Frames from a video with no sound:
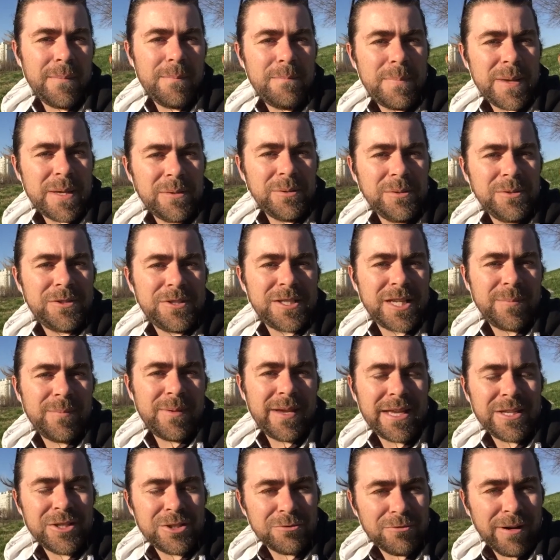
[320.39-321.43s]
build some
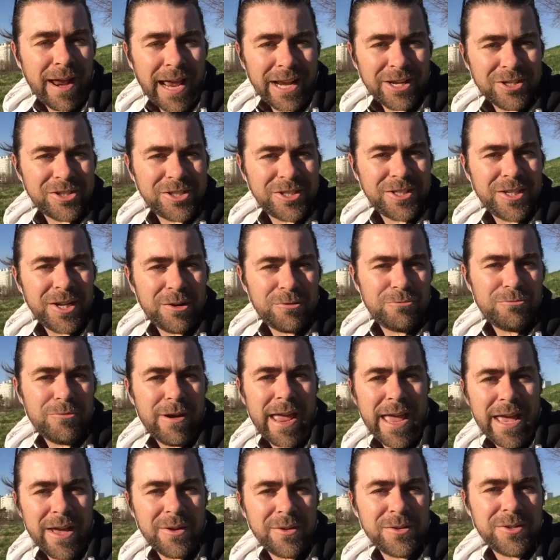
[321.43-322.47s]
interaction
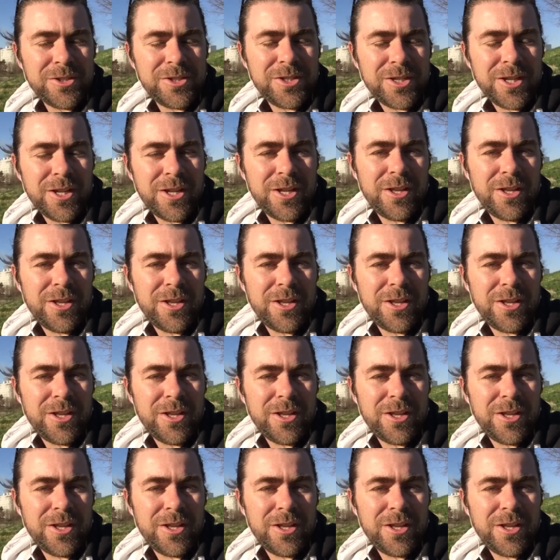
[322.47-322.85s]
around